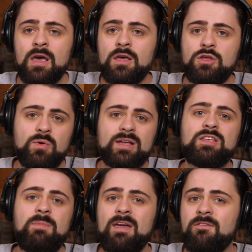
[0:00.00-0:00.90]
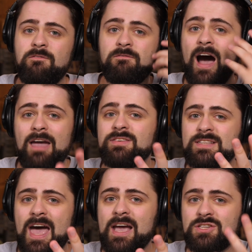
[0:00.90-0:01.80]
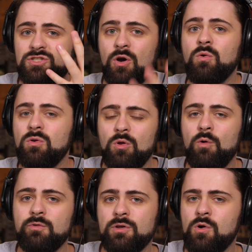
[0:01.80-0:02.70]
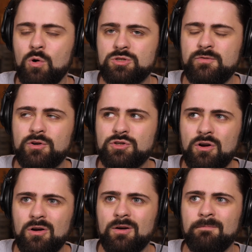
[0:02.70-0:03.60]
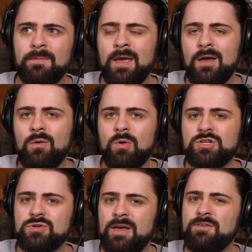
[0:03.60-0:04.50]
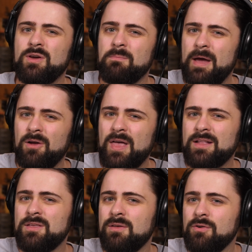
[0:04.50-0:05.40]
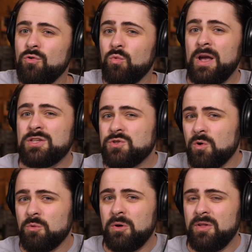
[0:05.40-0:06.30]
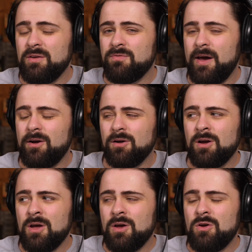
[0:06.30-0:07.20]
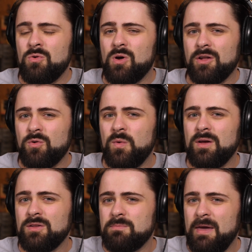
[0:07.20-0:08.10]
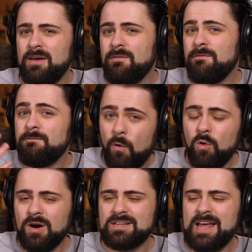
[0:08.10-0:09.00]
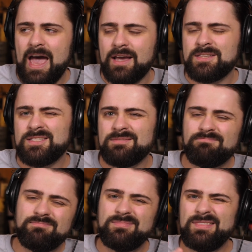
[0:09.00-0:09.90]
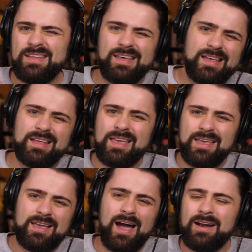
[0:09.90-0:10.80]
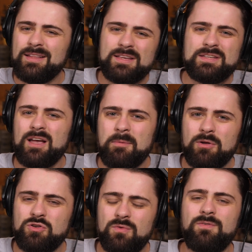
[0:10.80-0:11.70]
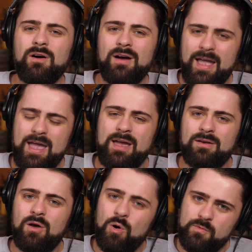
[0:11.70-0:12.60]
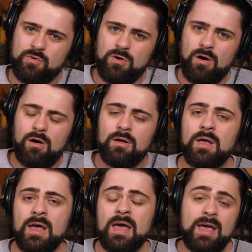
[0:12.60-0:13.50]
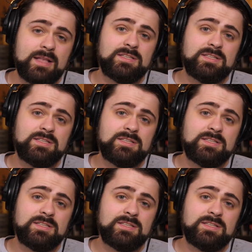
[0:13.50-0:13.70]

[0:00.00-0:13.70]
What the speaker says: you get to make 5 attacks total over the course of your turn, which if you compare that to the great sword wielding fighter who got to make 4 attacks, it kind of doesn't come out too far ahead overall. It's